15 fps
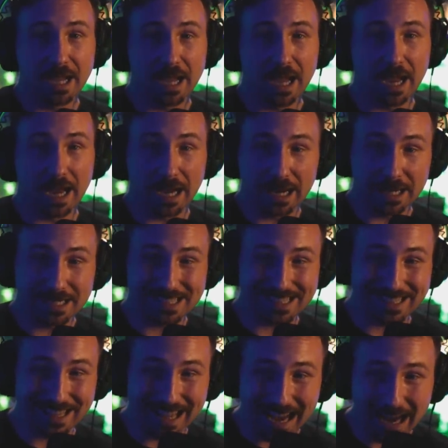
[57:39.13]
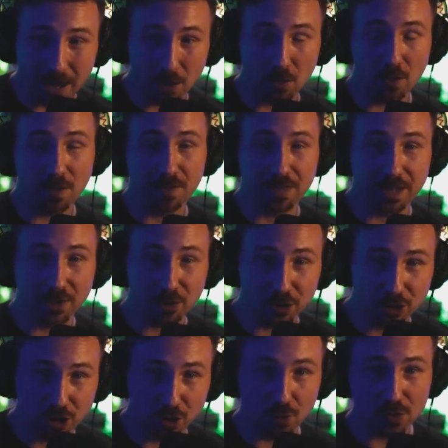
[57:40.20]
And now they are
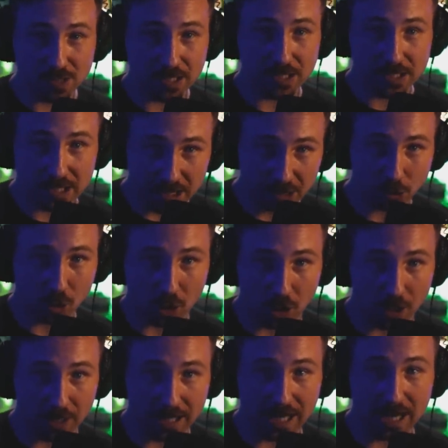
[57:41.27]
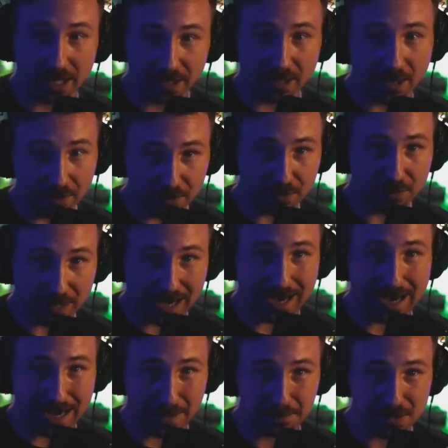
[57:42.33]
using TikTok and other
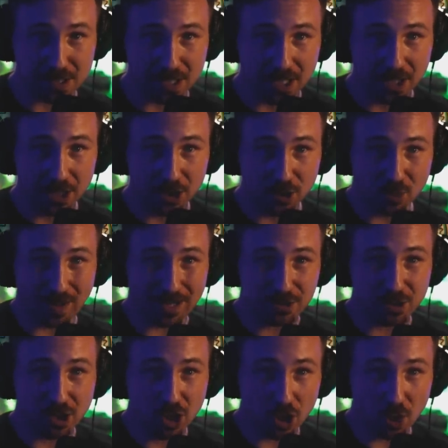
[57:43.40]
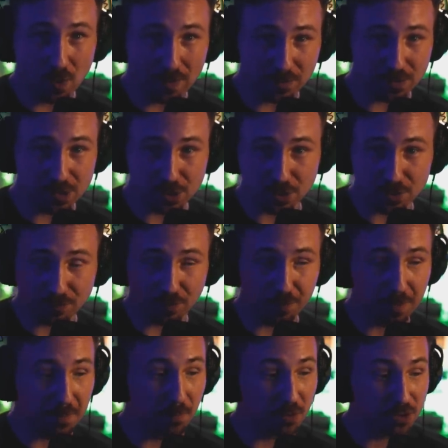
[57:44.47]
apps to actually go out and search for
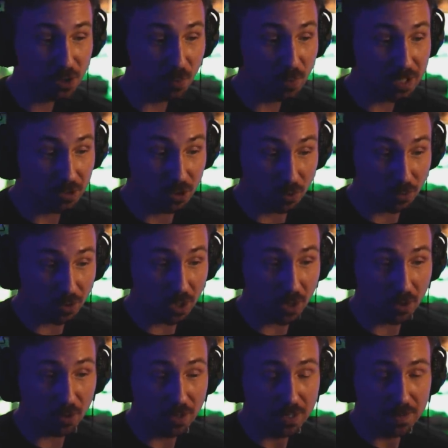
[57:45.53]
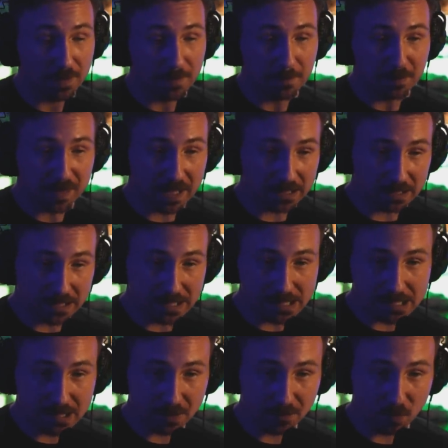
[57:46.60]
people. So we do know at
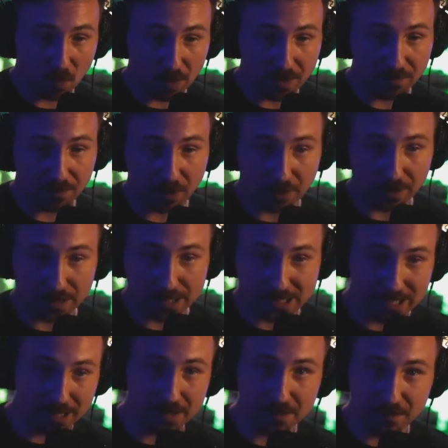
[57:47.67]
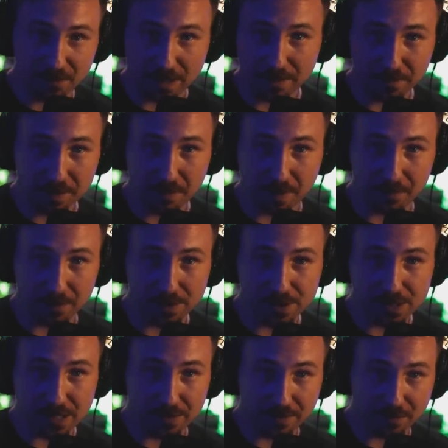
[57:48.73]
least one of our extended family
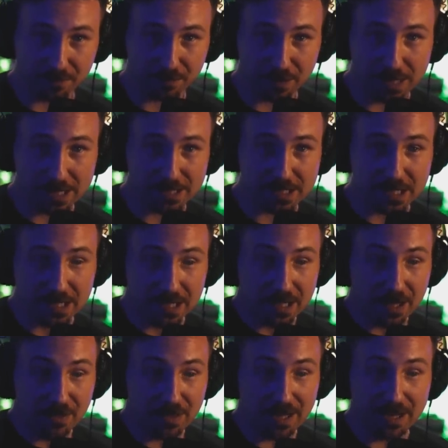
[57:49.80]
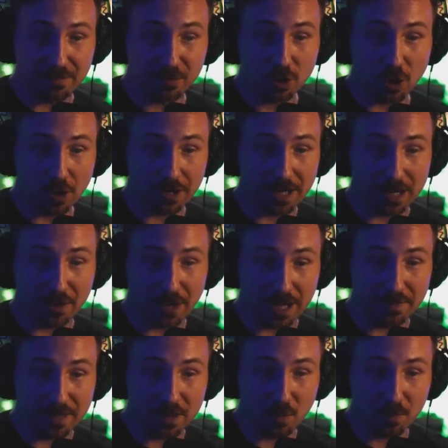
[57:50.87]
members and their friends, they have gone out
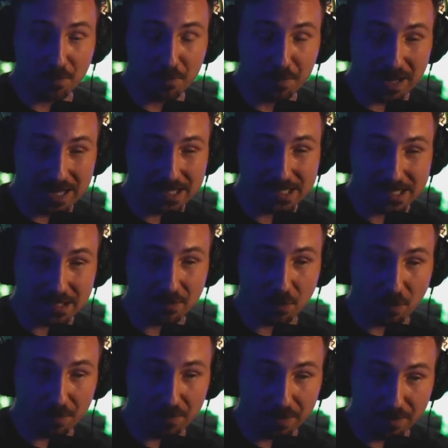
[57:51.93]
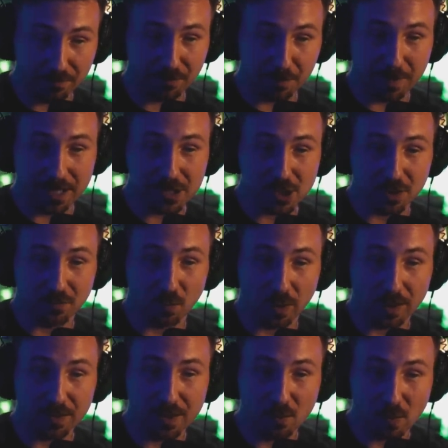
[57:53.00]
and they based the information of
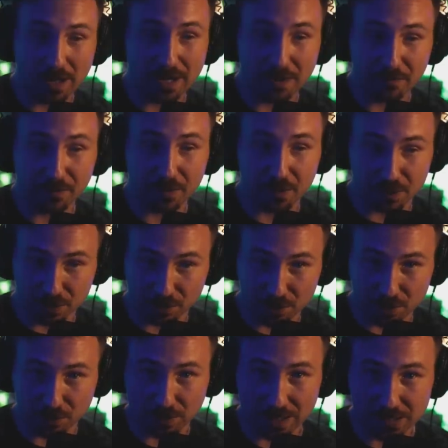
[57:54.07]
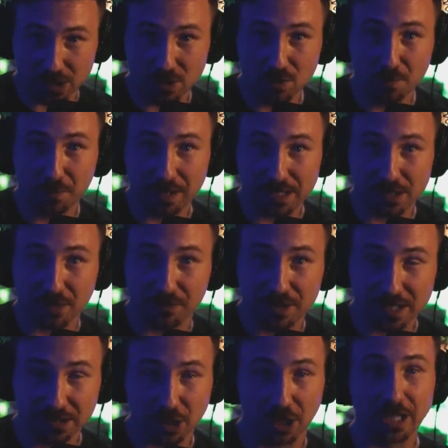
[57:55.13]
where they went out for their search and rescue based off
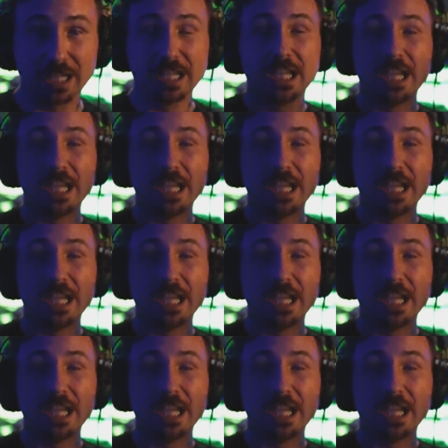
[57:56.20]
TikTok.